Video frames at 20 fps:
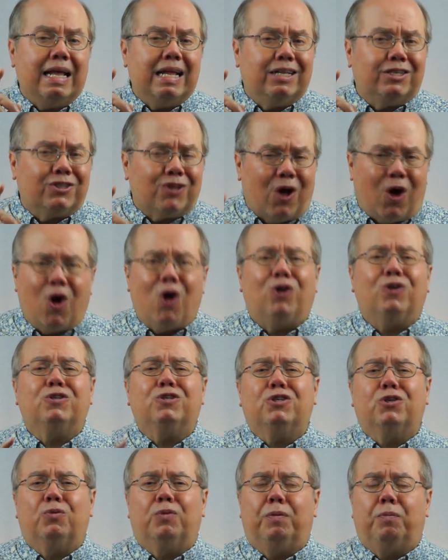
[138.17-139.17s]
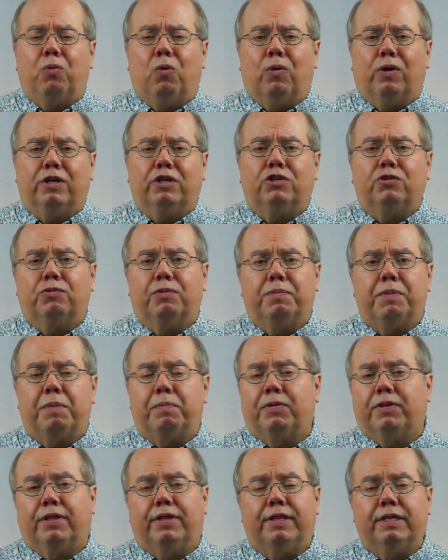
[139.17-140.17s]
It's also important to
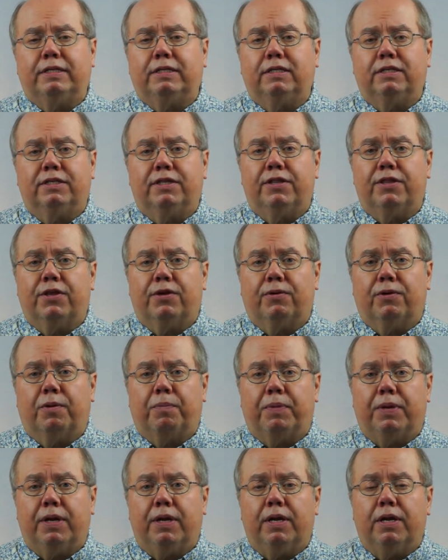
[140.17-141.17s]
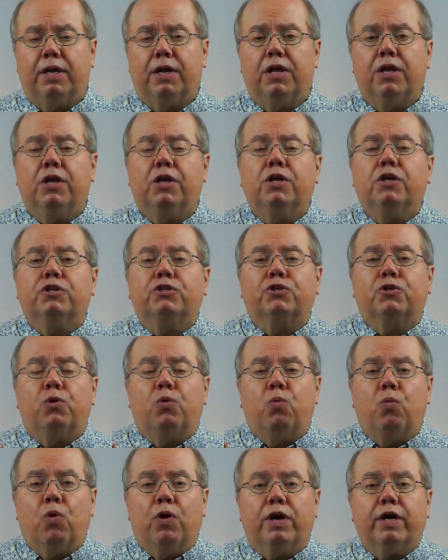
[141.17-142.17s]
remember that this isn't therapy.
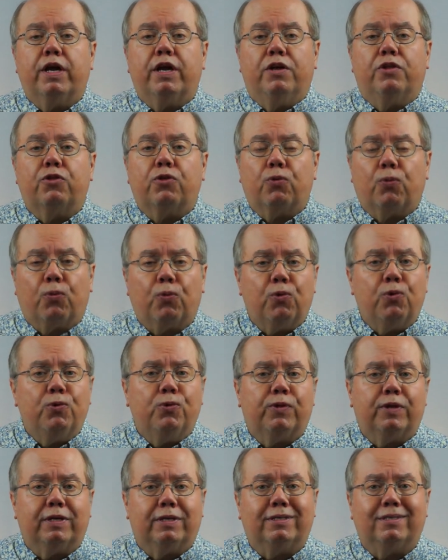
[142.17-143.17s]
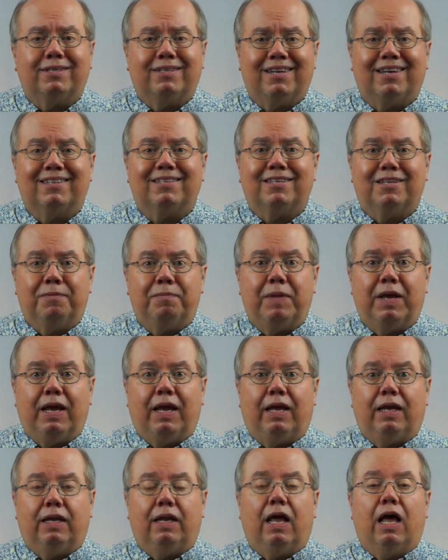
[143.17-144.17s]
So working through this doesn't
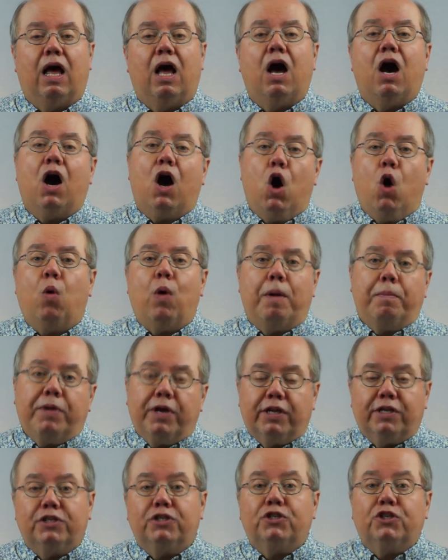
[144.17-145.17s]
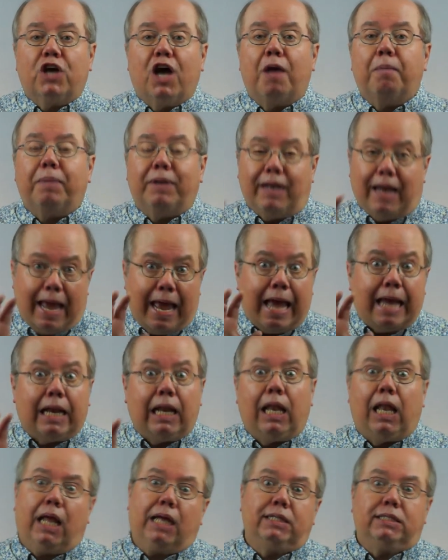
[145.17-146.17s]
mean, oh, I'm going to stop and
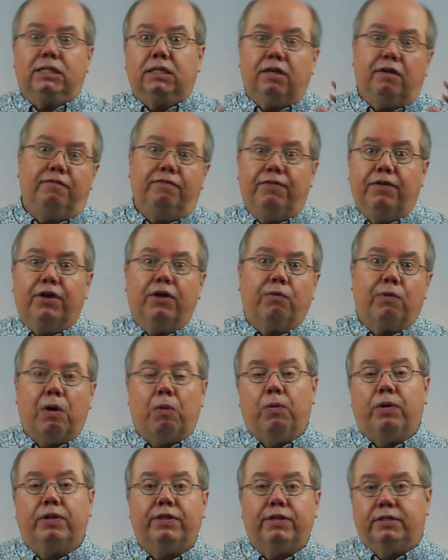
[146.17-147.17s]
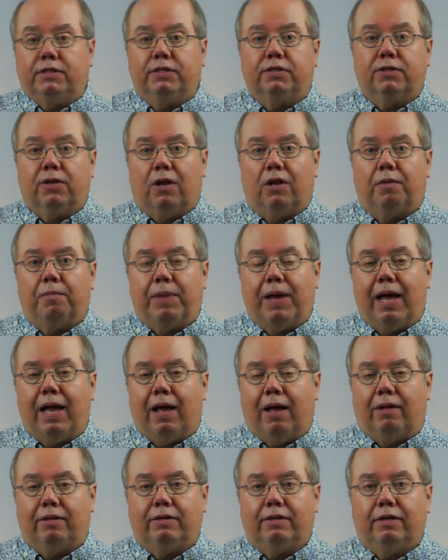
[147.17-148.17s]
analyze it and figure out what this is all
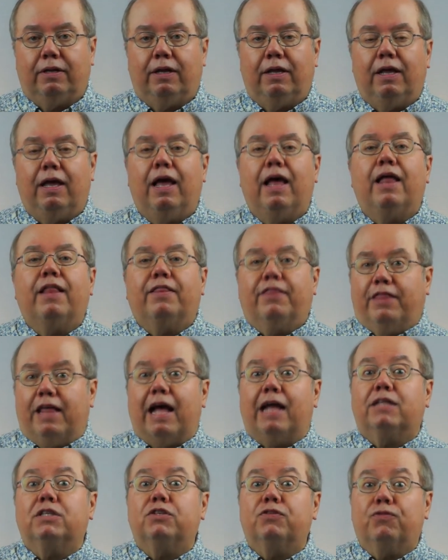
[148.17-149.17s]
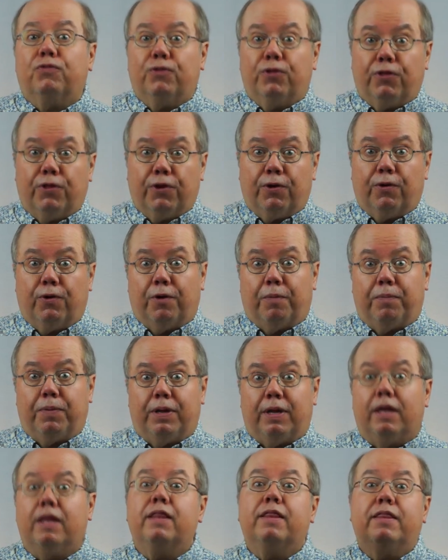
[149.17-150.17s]
about. That's for
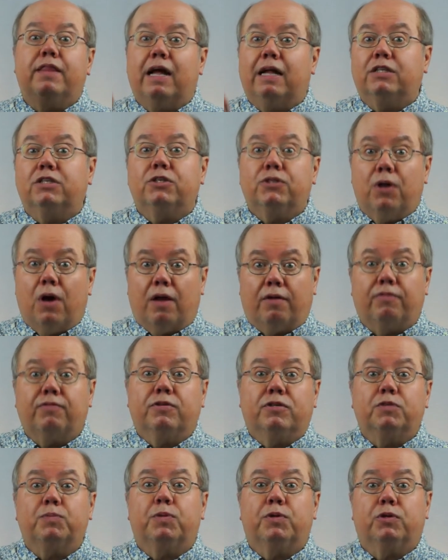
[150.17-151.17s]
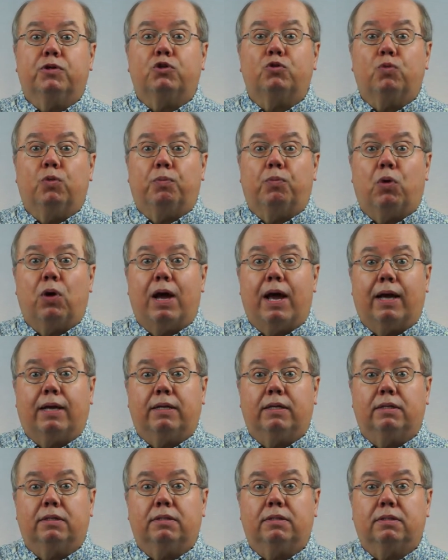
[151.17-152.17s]
therapy. That's not for spiritual
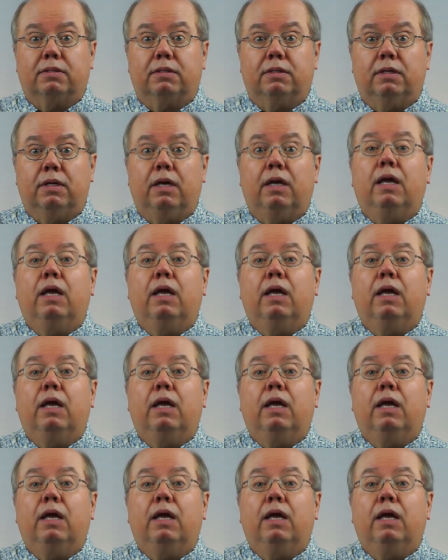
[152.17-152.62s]
practice.